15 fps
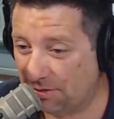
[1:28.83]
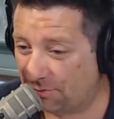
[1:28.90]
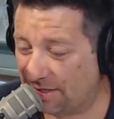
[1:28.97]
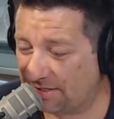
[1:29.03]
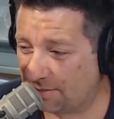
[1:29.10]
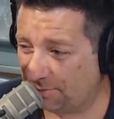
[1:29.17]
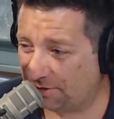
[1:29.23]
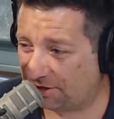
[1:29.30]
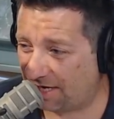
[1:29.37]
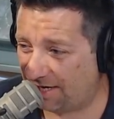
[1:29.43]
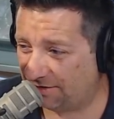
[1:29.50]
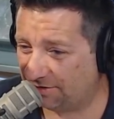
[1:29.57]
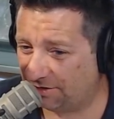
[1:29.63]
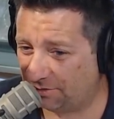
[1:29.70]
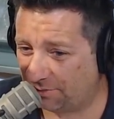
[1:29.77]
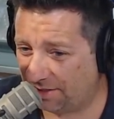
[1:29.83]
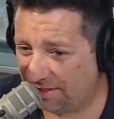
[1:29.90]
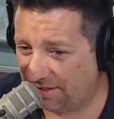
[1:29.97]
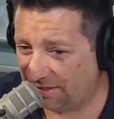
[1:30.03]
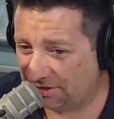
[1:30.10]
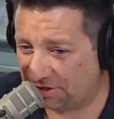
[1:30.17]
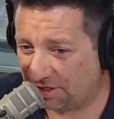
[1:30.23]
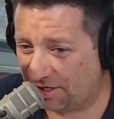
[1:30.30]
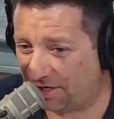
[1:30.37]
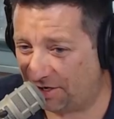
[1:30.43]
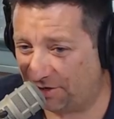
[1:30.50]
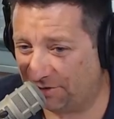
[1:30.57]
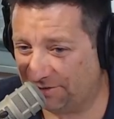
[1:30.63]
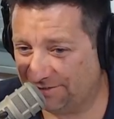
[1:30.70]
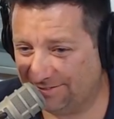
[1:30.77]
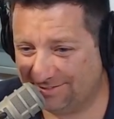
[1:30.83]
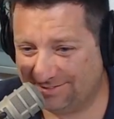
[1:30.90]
raise up a child in the way he should go.